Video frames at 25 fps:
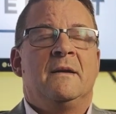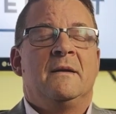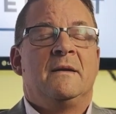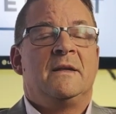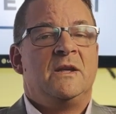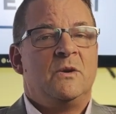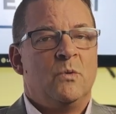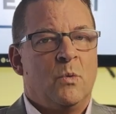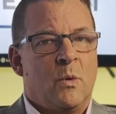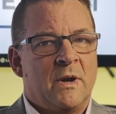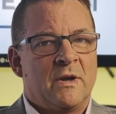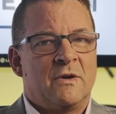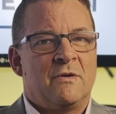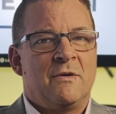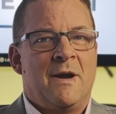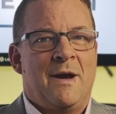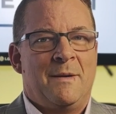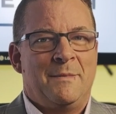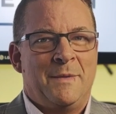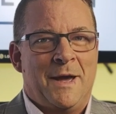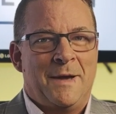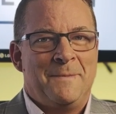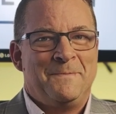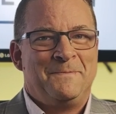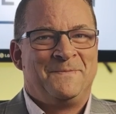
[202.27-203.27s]
you want to grab
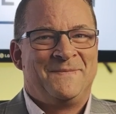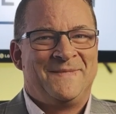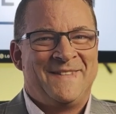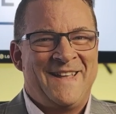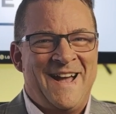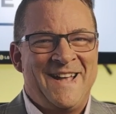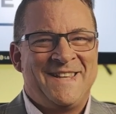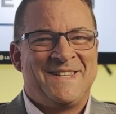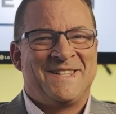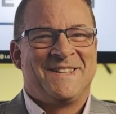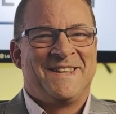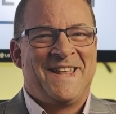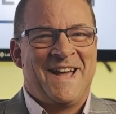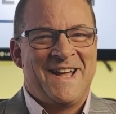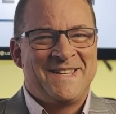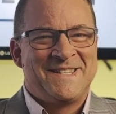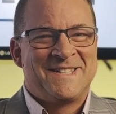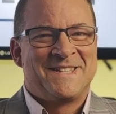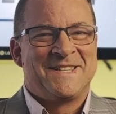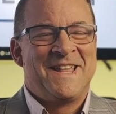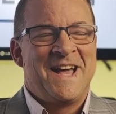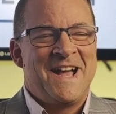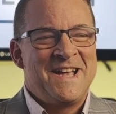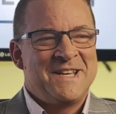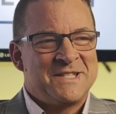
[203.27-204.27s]
that.
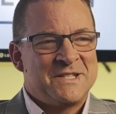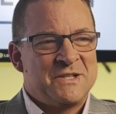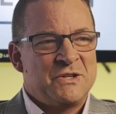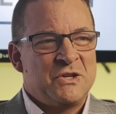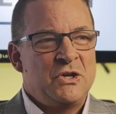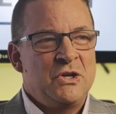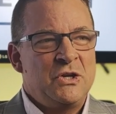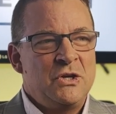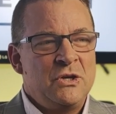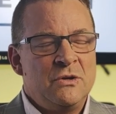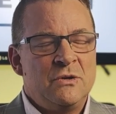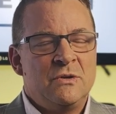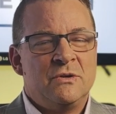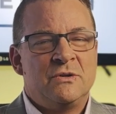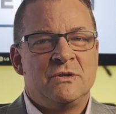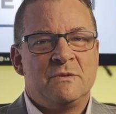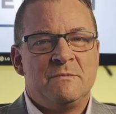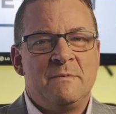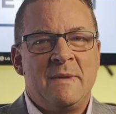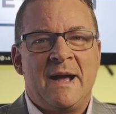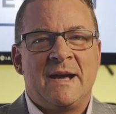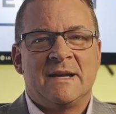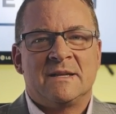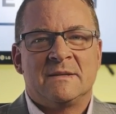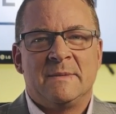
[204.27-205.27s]
That's huge
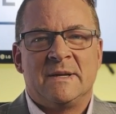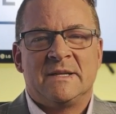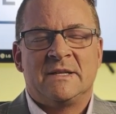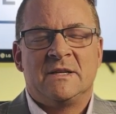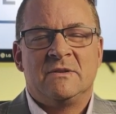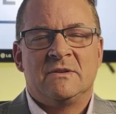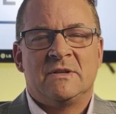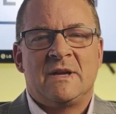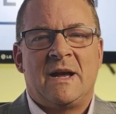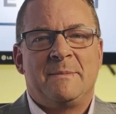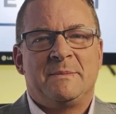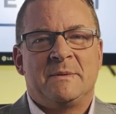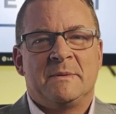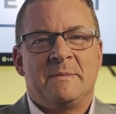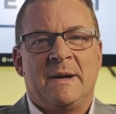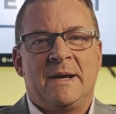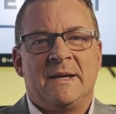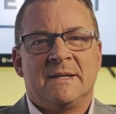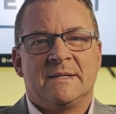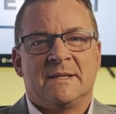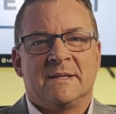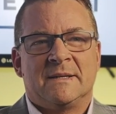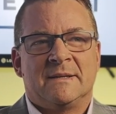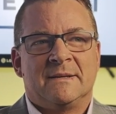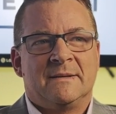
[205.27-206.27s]
maximizing, huge
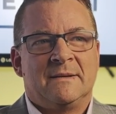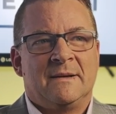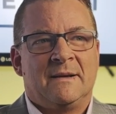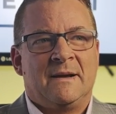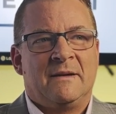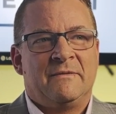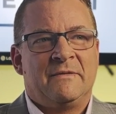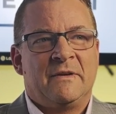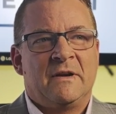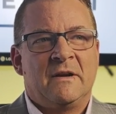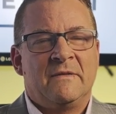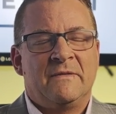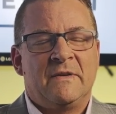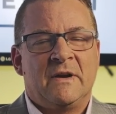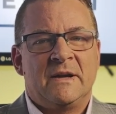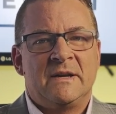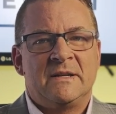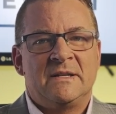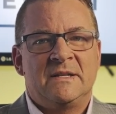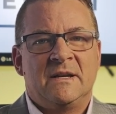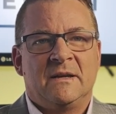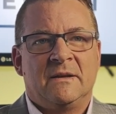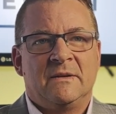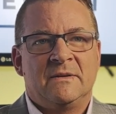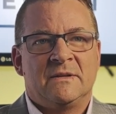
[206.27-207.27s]
optimizing, very, very
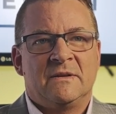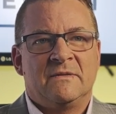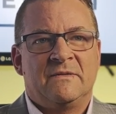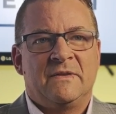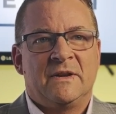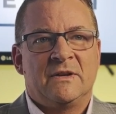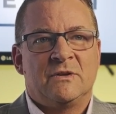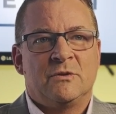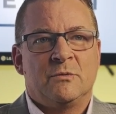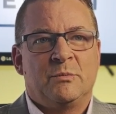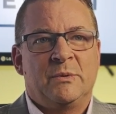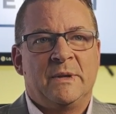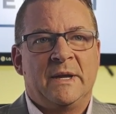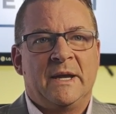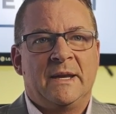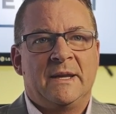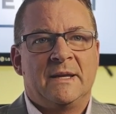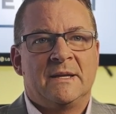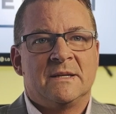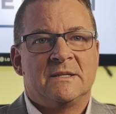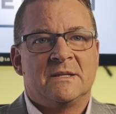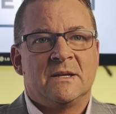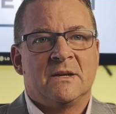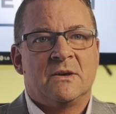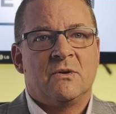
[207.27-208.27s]
intelligent financial planning
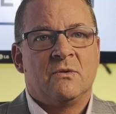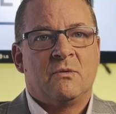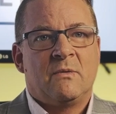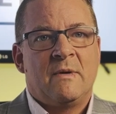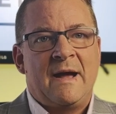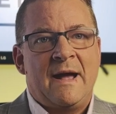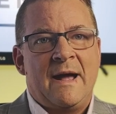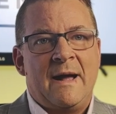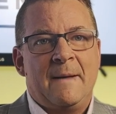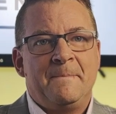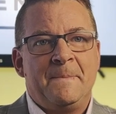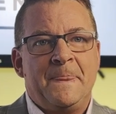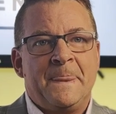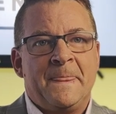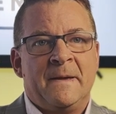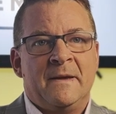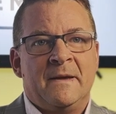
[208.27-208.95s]
is to grab